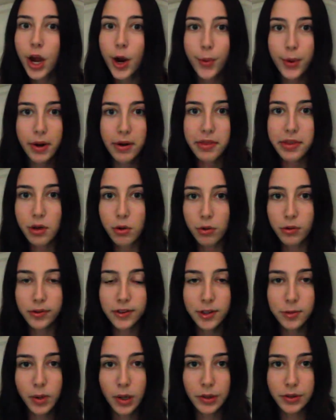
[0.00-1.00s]
We are the
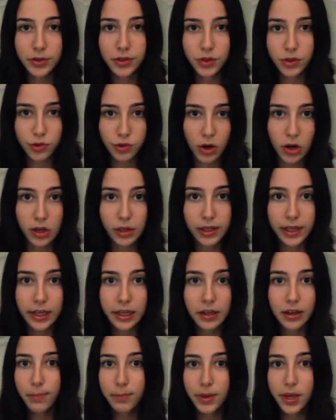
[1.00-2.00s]
only ones struggling.
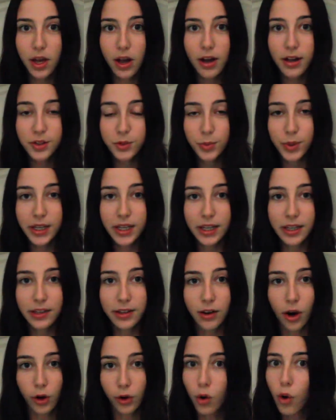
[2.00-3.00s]
Because
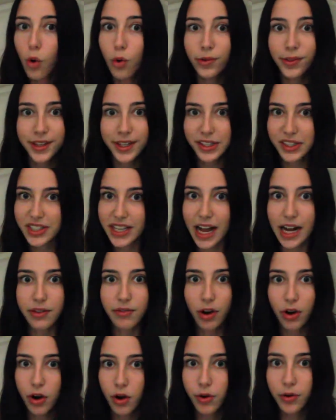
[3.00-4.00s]
we are only inside of
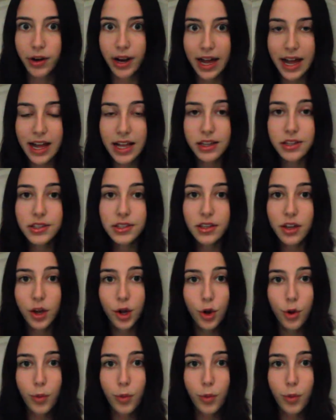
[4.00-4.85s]
our own heads,